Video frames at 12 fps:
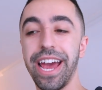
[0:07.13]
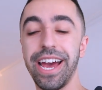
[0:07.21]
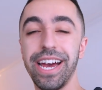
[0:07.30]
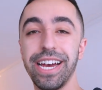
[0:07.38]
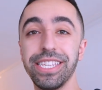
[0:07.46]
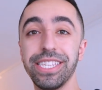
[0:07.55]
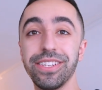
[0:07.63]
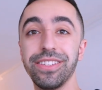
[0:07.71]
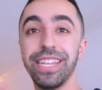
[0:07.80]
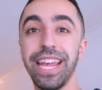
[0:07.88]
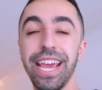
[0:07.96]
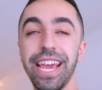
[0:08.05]
Uh, so
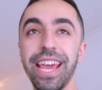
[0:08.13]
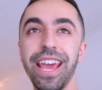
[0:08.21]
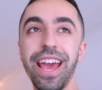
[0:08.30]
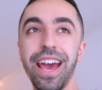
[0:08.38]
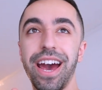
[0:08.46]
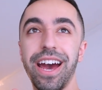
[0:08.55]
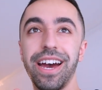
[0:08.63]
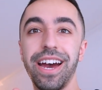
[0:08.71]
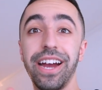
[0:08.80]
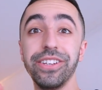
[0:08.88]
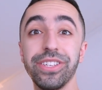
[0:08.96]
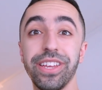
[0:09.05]
today uh,
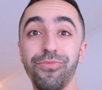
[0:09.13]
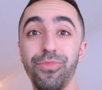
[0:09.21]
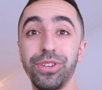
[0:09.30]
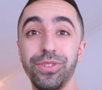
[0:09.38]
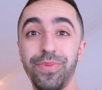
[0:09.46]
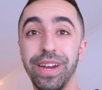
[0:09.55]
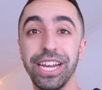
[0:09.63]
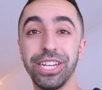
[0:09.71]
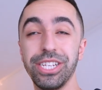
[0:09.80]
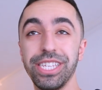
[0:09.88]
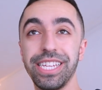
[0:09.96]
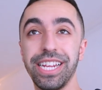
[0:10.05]
I just have a bunch of
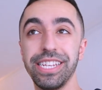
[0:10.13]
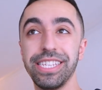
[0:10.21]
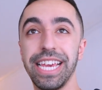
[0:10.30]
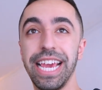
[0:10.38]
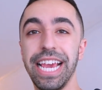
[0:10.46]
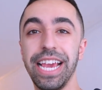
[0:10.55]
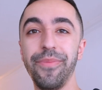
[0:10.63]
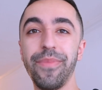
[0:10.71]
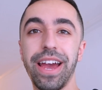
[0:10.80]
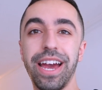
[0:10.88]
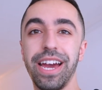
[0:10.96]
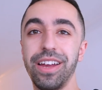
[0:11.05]
packages that I came
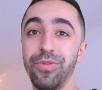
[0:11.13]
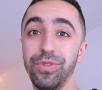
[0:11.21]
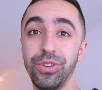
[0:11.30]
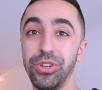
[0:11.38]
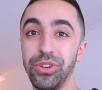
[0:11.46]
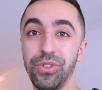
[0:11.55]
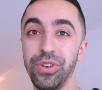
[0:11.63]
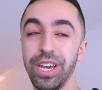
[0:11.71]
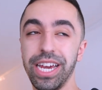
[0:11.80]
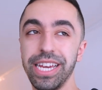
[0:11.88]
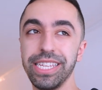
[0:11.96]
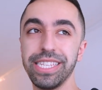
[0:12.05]
and I want to show you
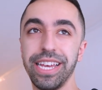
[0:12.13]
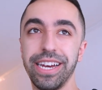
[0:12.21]
guys.